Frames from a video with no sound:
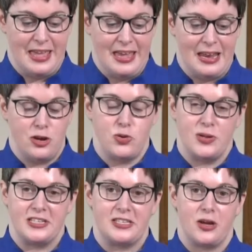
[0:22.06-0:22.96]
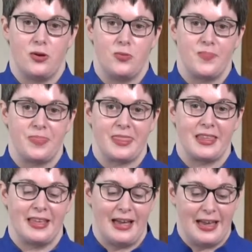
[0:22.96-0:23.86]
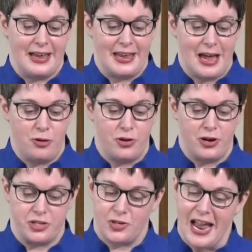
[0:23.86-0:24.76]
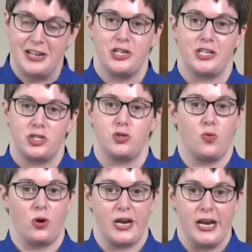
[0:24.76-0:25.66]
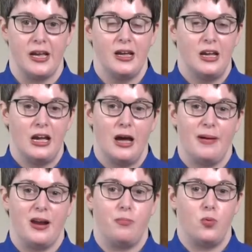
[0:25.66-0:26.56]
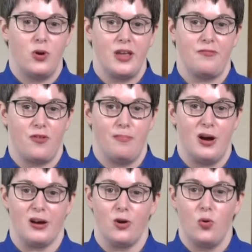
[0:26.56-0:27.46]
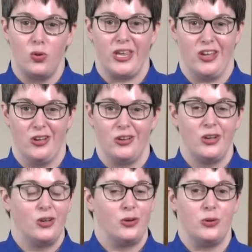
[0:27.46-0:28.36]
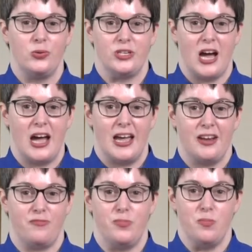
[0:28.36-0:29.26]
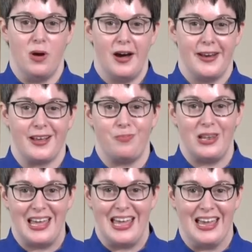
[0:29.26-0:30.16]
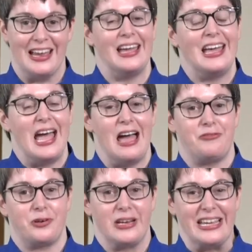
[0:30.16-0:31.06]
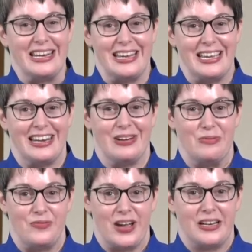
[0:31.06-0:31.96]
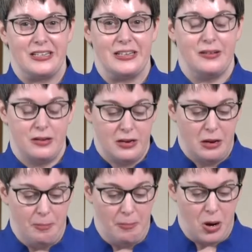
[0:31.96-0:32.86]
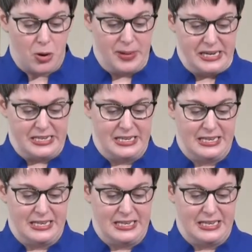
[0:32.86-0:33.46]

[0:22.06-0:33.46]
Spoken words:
In doing so, I encountered a tragic story about a boy from Mongolia who died of bubonic plague after eating an infected marmot.